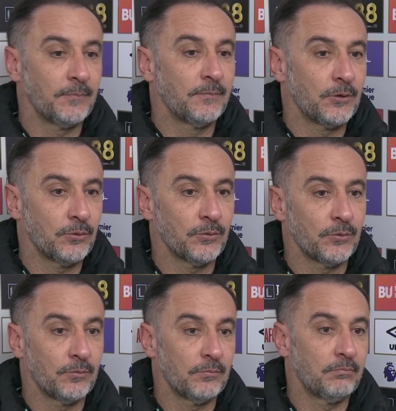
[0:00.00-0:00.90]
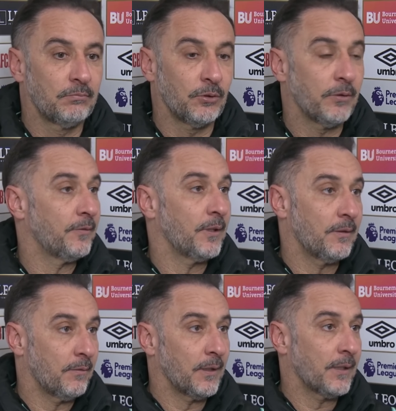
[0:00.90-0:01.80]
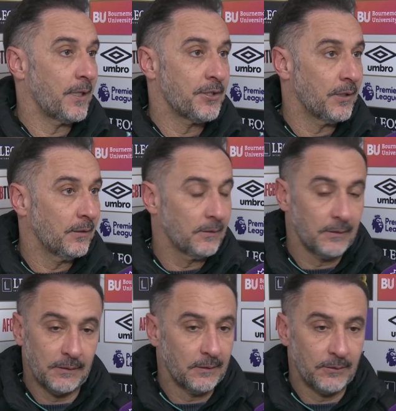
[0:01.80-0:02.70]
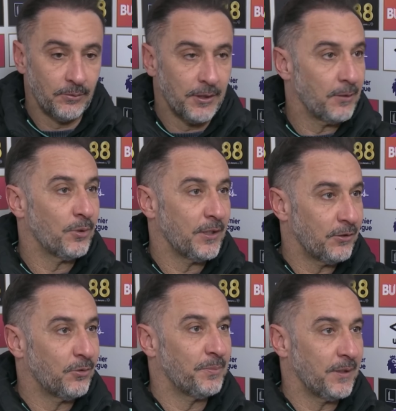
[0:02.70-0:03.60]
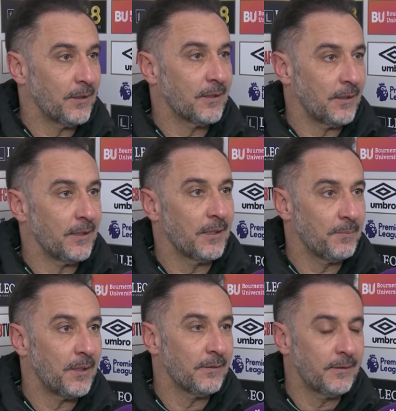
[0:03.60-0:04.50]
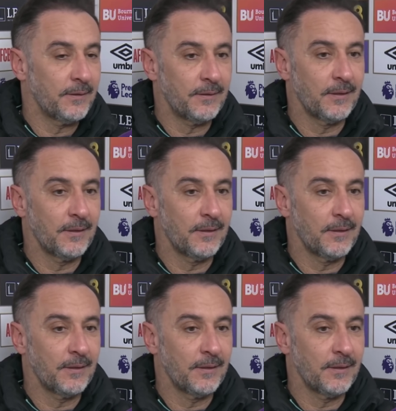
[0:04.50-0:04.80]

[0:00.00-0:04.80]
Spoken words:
to avoid the relegation, we need to be clear about it.